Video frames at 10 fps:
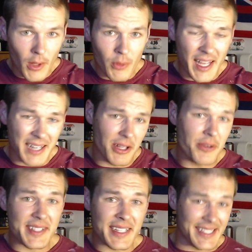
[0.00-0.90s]
what that
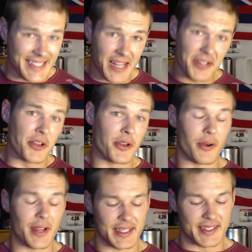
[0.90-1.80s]
alone is going to tell
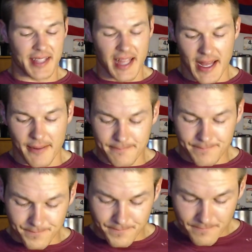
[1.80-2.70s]
you is that
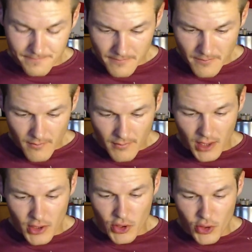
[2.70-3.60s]

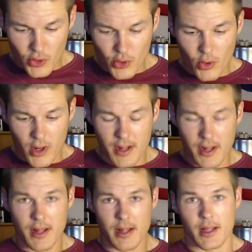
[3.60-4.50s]
you,
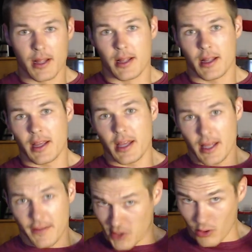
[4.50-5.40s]

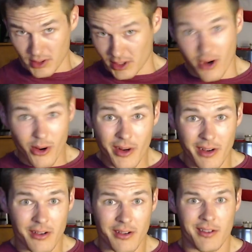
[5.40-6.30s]
if you're
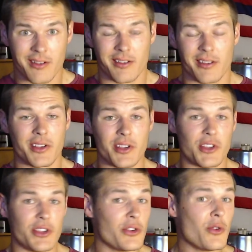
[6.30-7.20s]
alone,
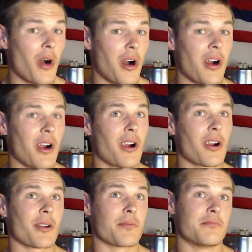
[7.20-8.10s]
you
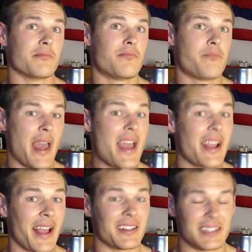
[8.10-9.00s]
are
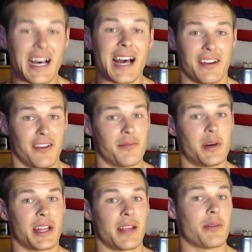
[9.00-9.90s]
paying a lot of
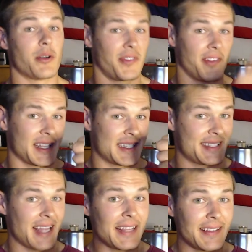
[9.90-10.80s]
money, both to the
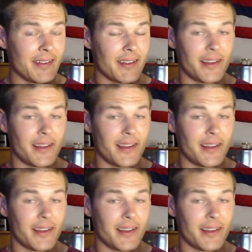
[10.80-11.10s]
state